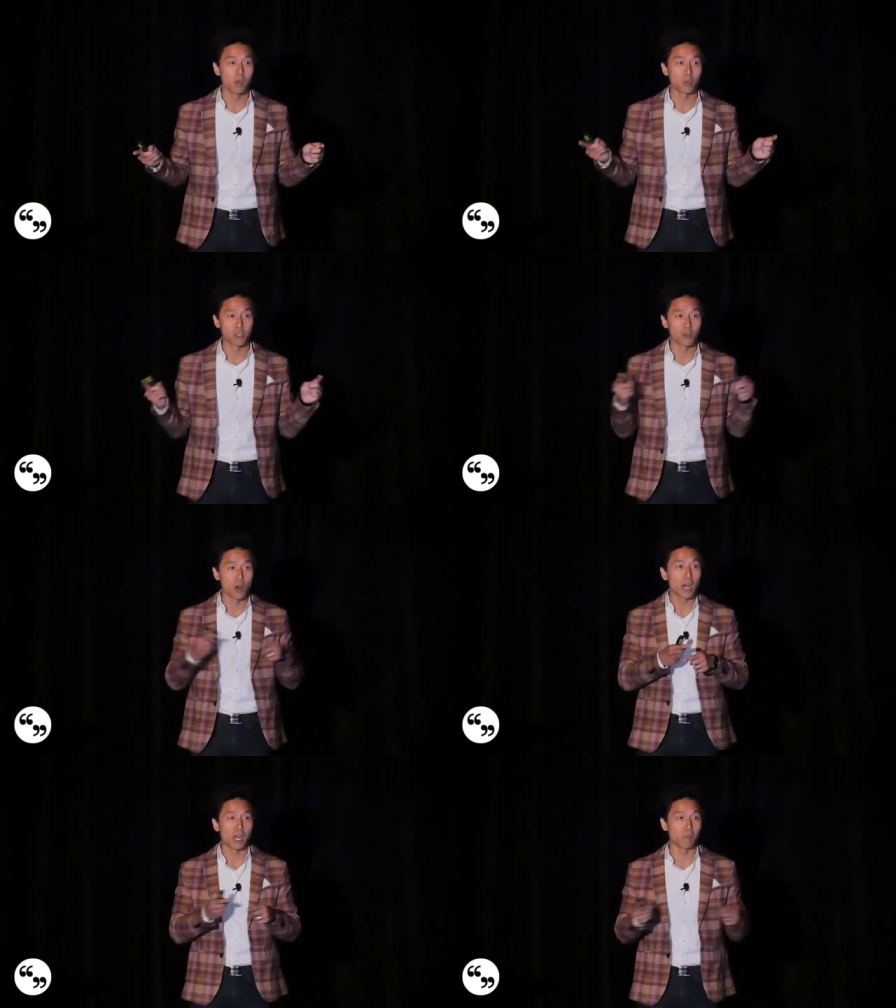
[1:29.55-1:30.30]
but you're
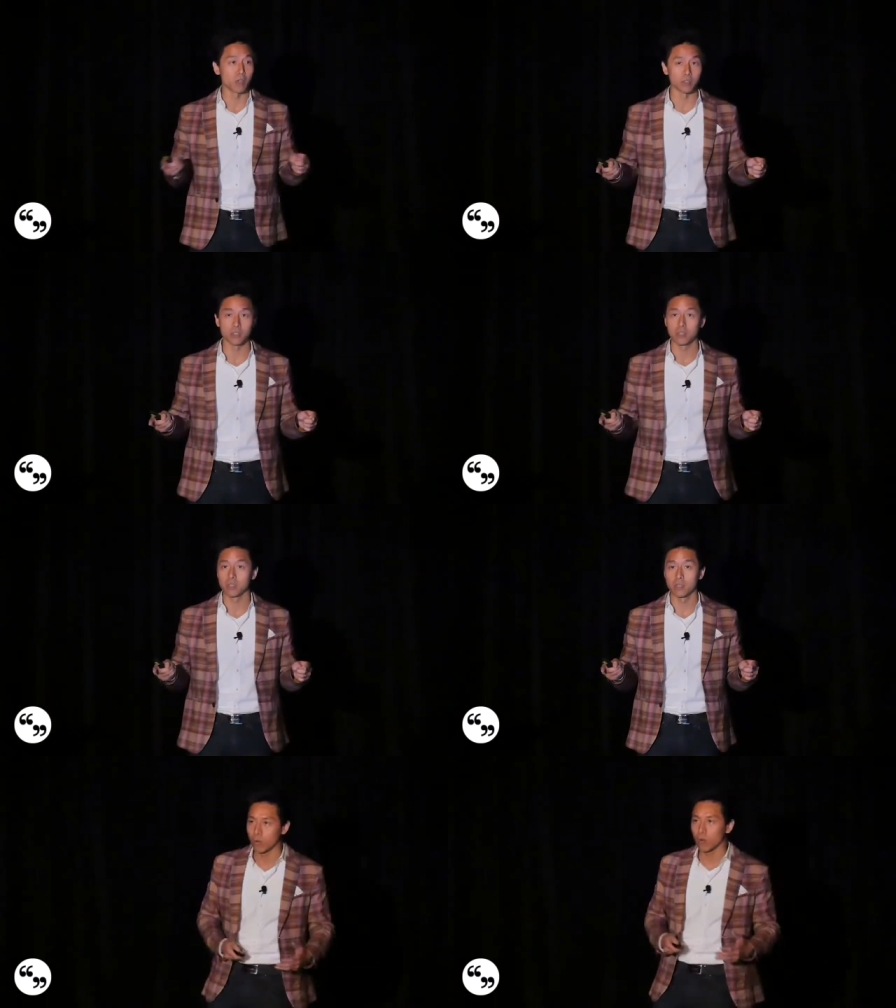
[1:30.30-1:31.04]
not enemies.
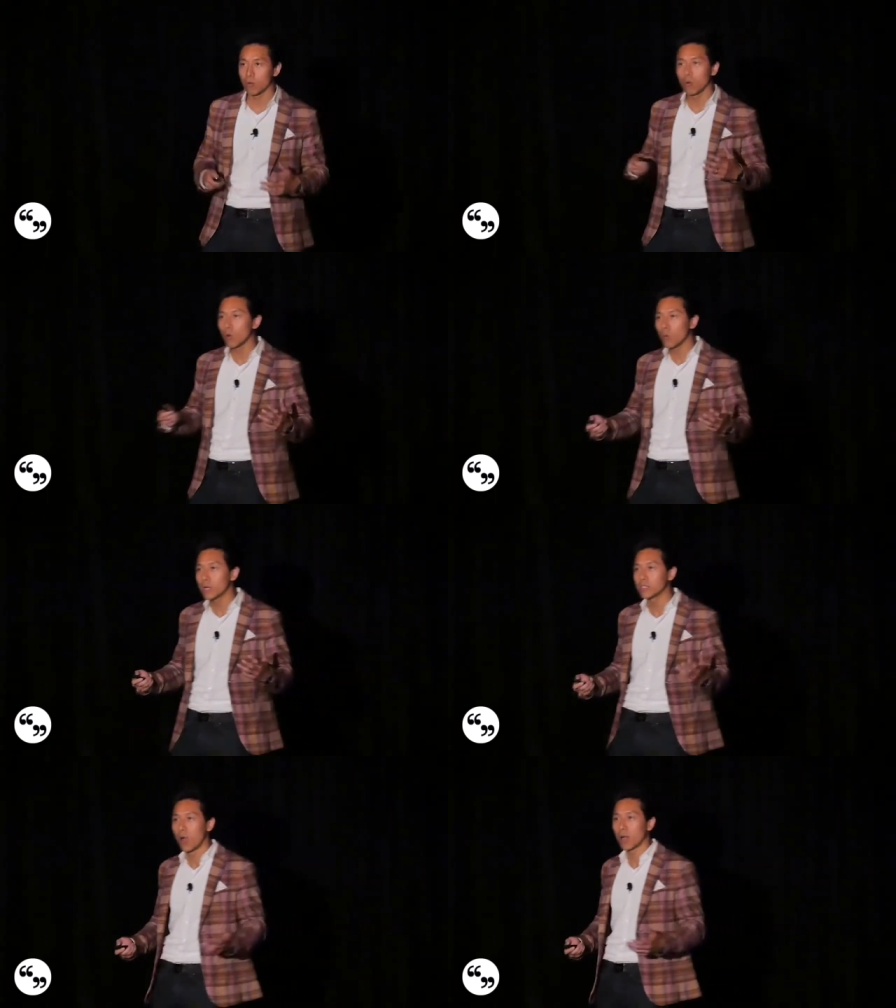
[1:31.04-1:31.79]
Who are
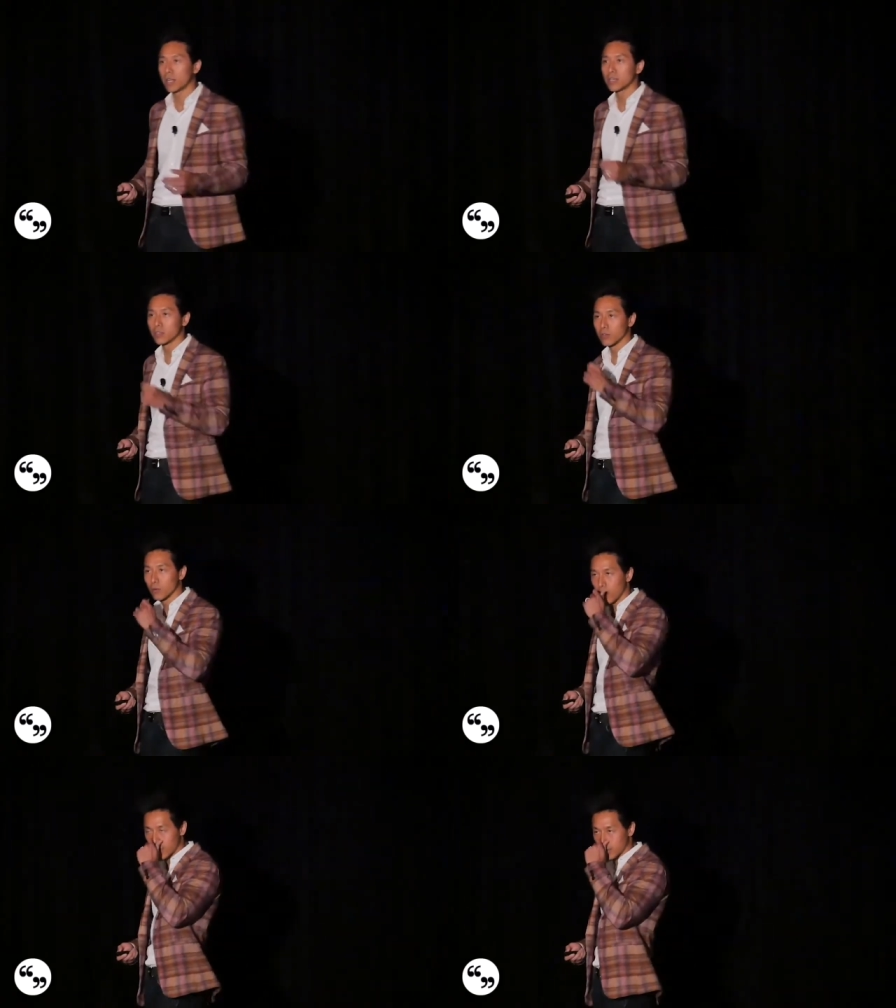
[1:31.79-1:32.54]
we talking
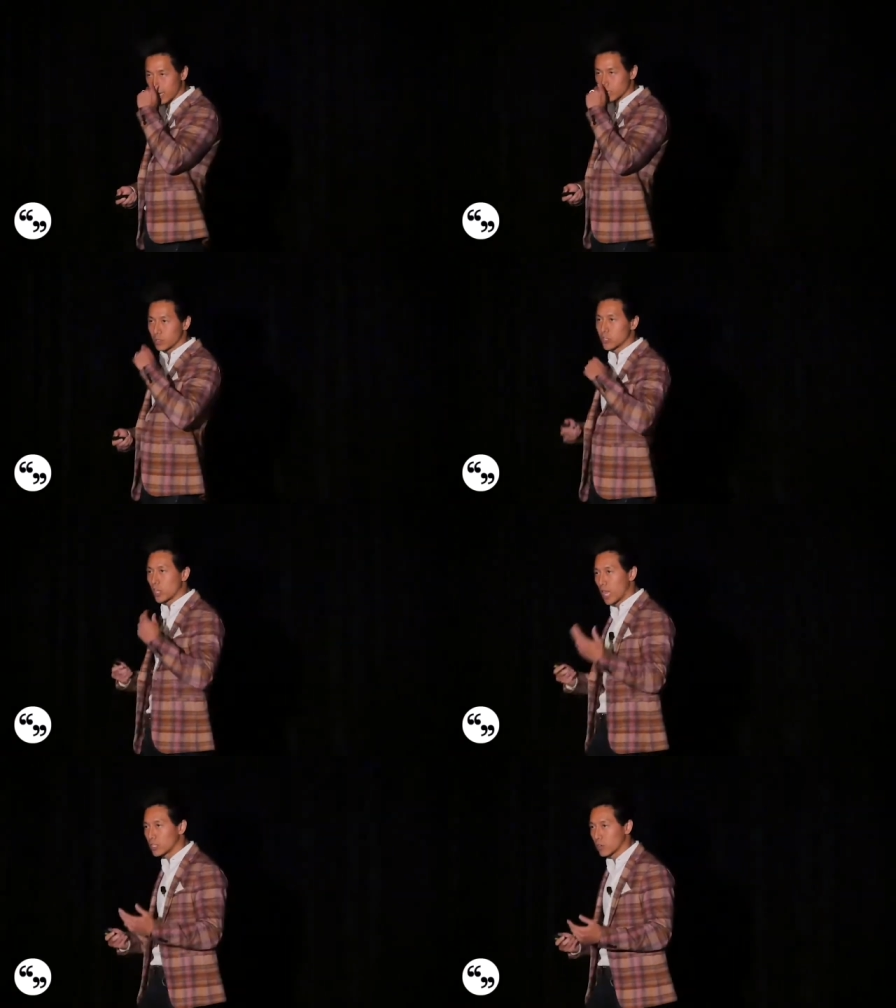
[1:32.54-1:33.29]
to as, as we
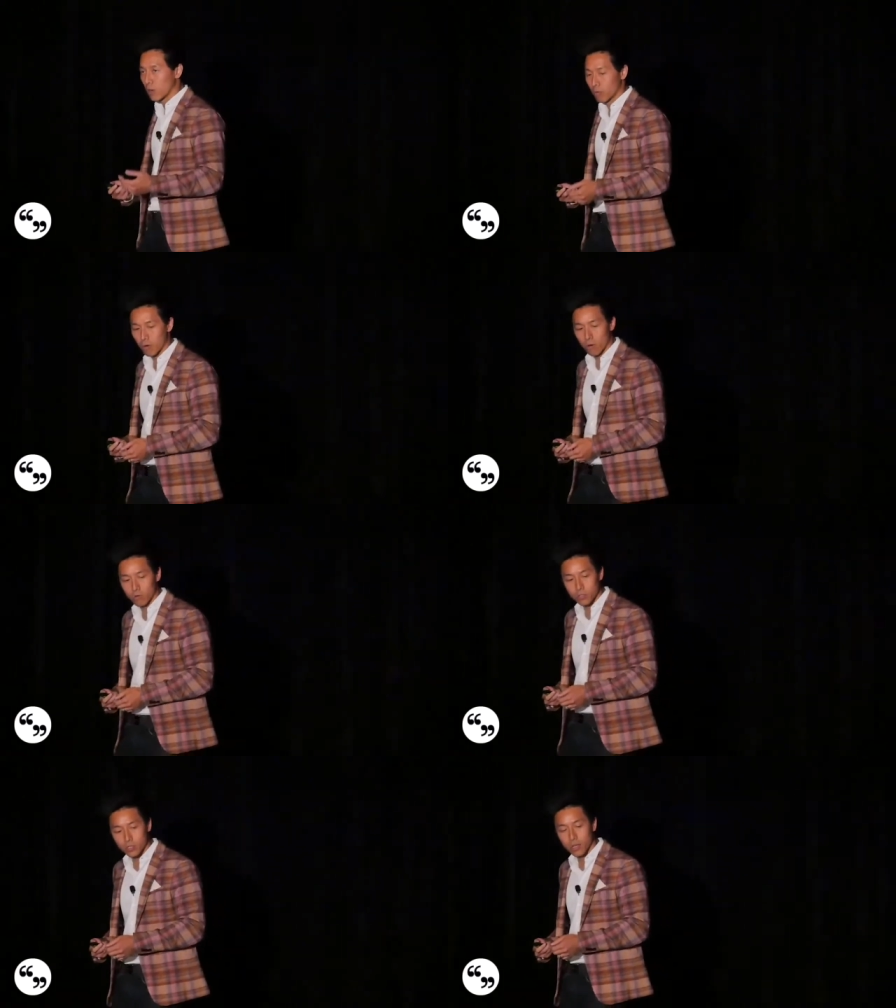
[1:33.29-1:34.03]
change our
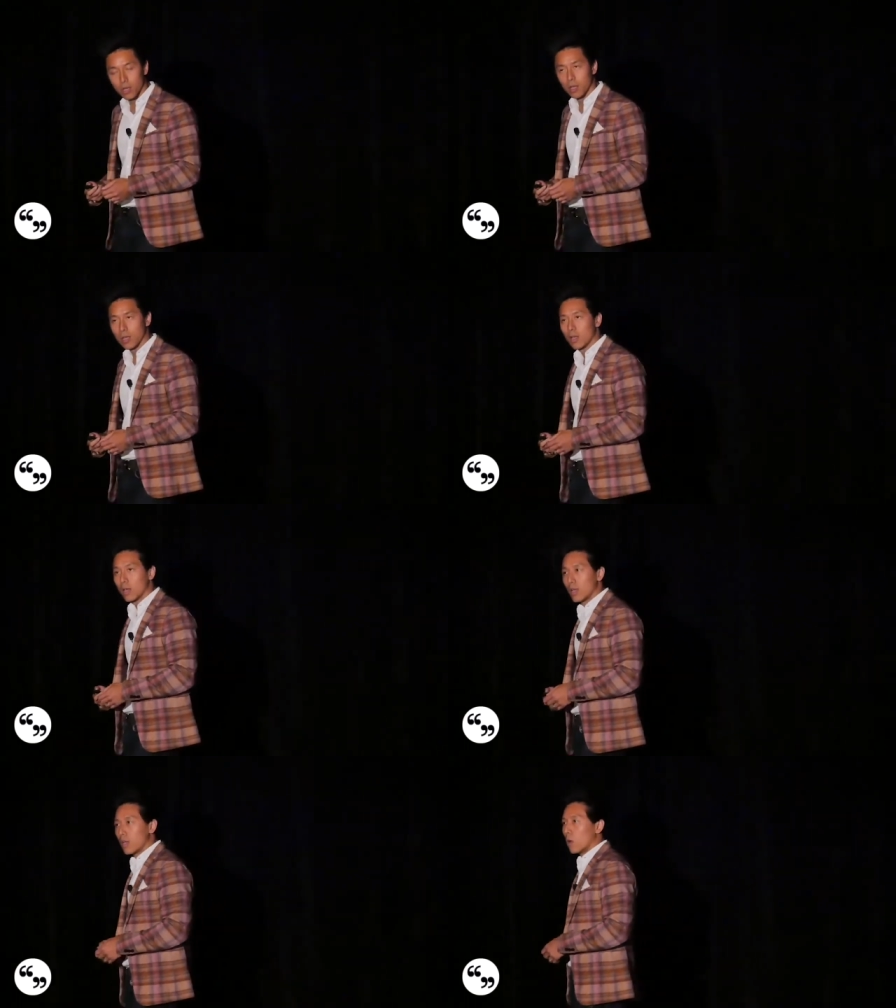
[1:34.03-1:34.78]
approach?
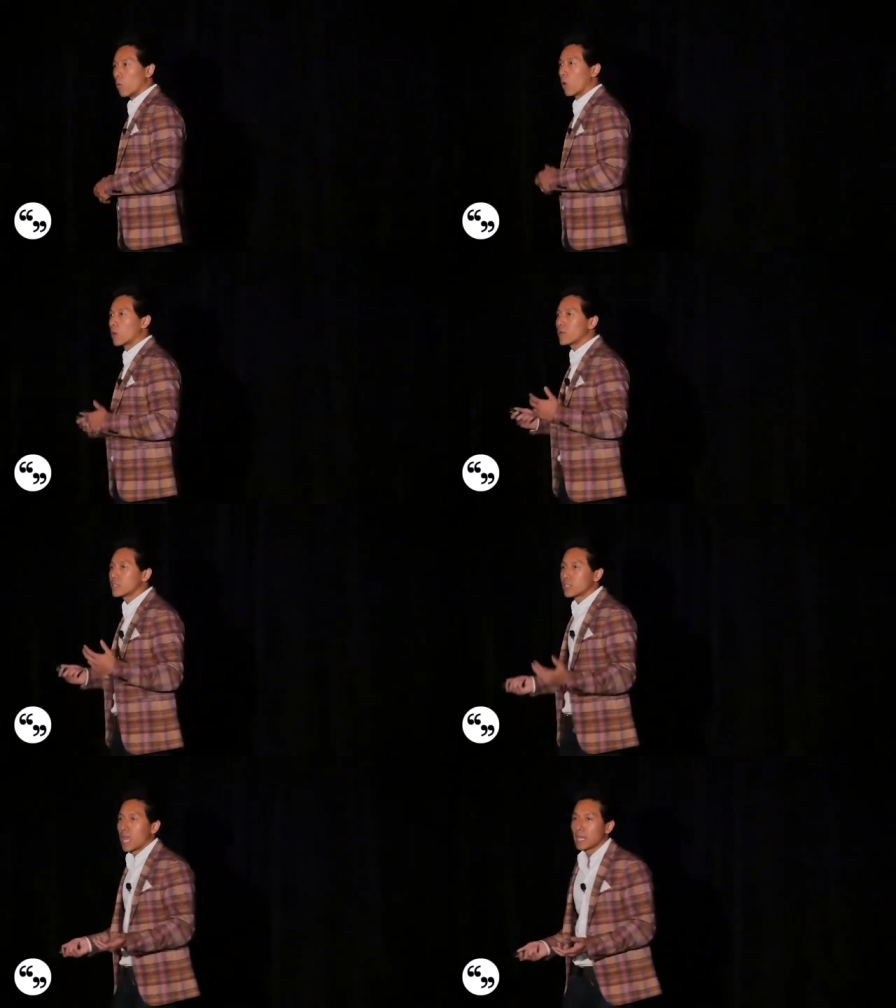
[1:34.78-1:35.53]
What are we
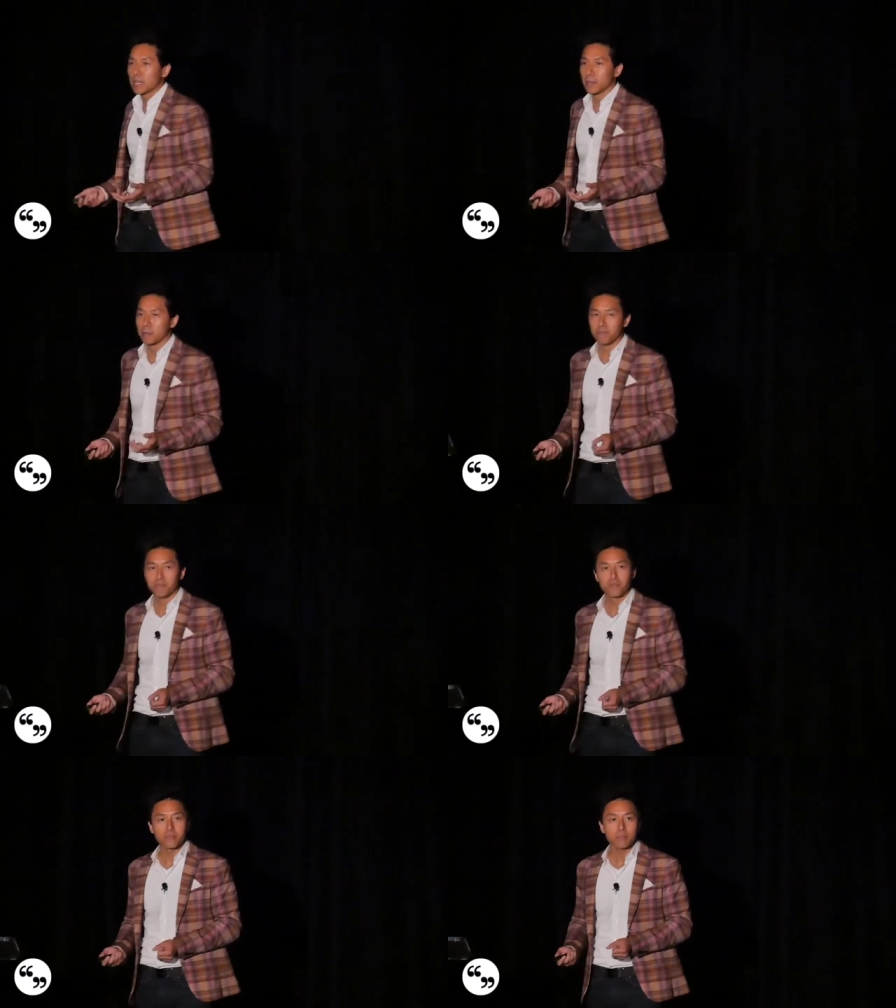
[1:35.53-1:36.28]
saying to them?
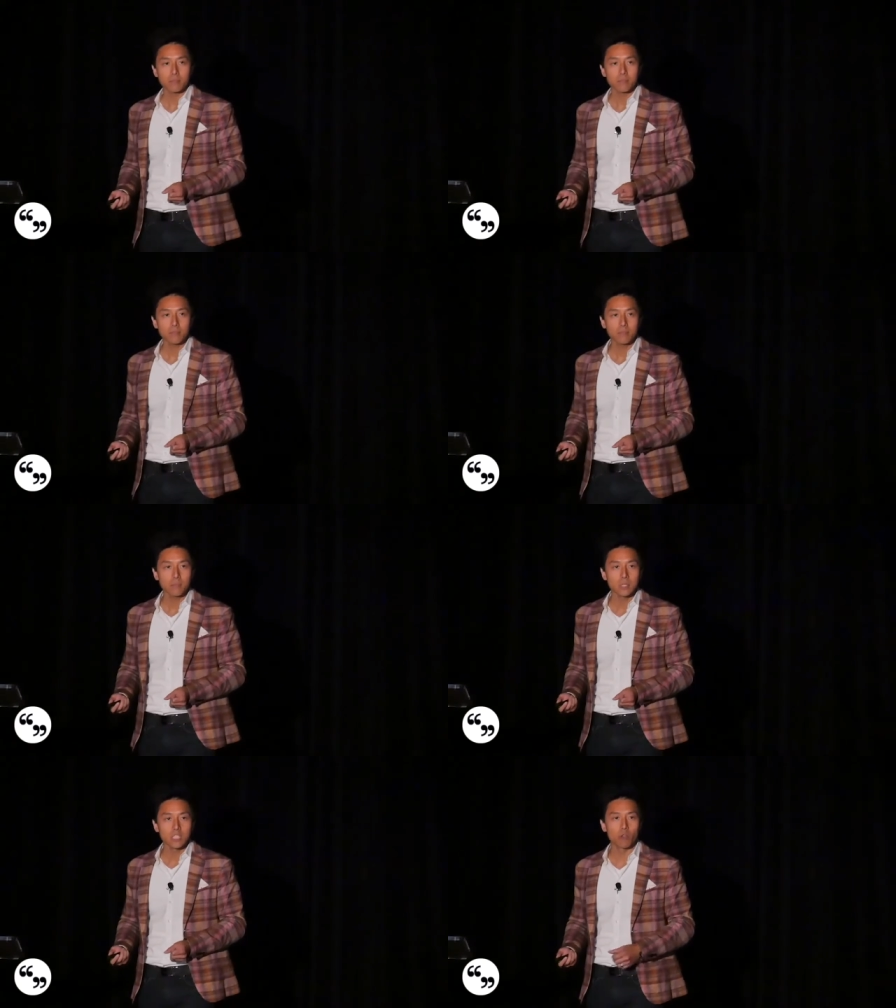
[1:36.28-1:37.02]

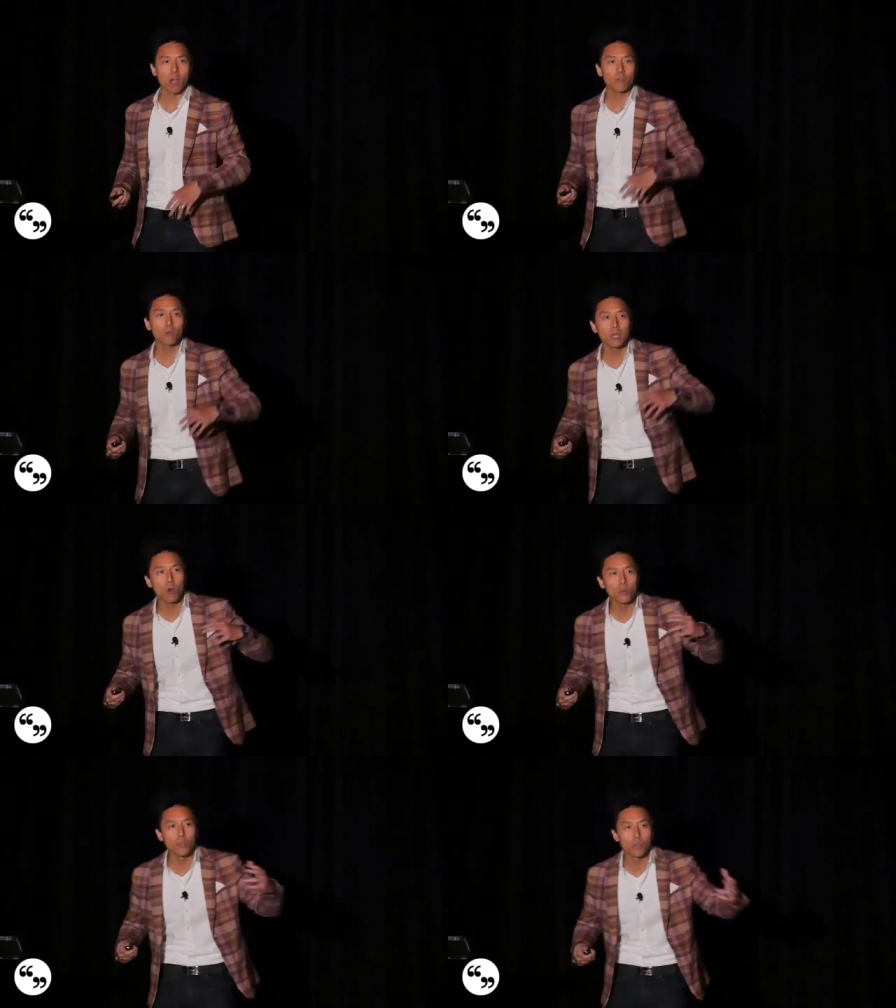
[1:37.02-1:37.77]
So after we know what